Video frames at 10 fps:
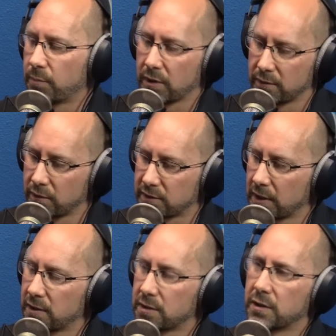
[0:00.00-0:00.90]
but the
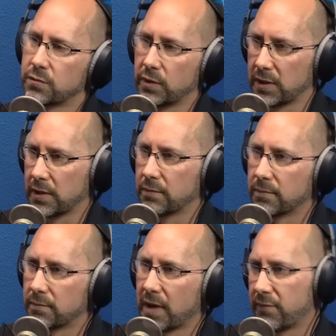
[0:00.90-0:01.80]
seller centre is written in
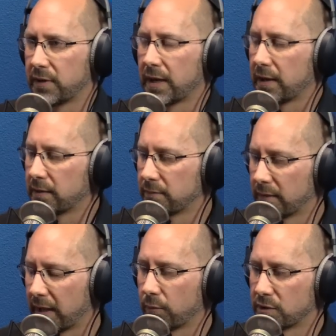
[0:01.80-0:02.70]
everyday
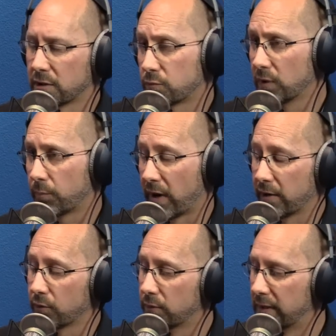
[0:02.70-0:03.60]
right. language, so it's really
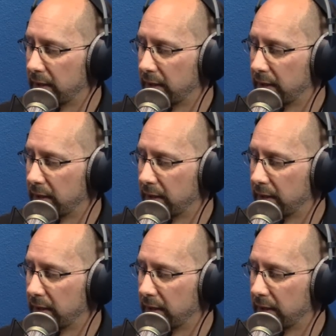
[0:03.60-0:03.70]
practical.